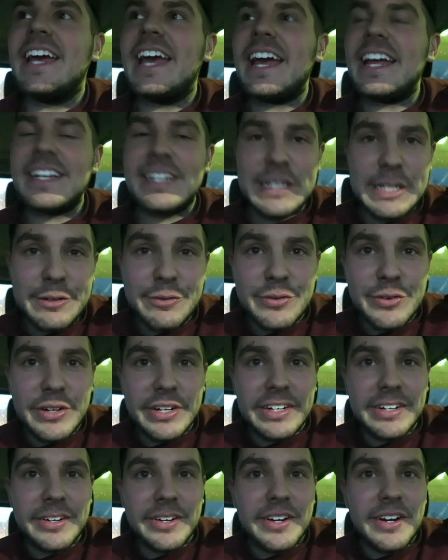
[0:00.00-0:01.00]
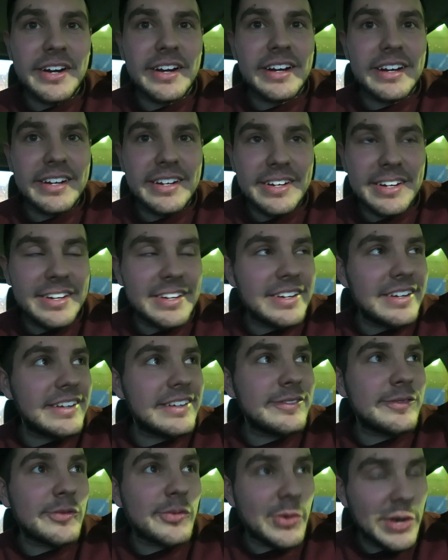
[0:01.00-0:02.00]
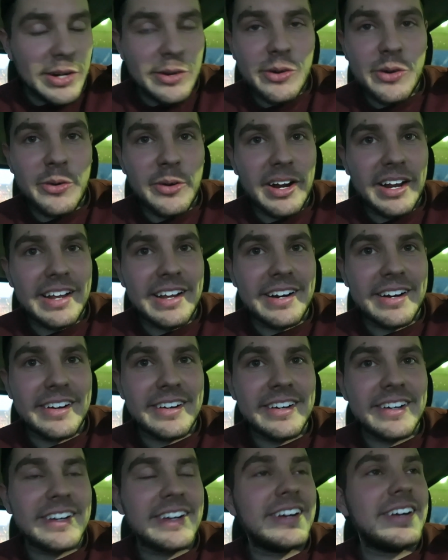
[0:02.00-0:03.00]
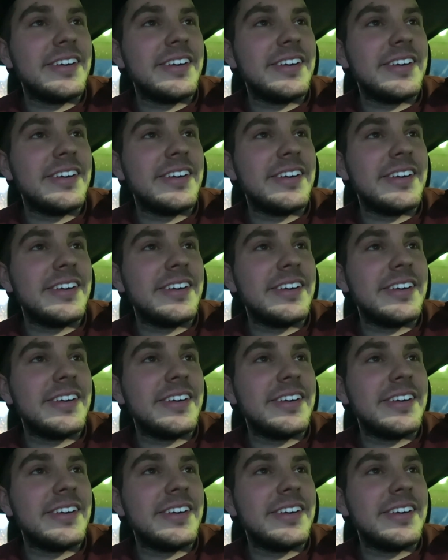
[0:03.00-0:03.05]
and different real quick here.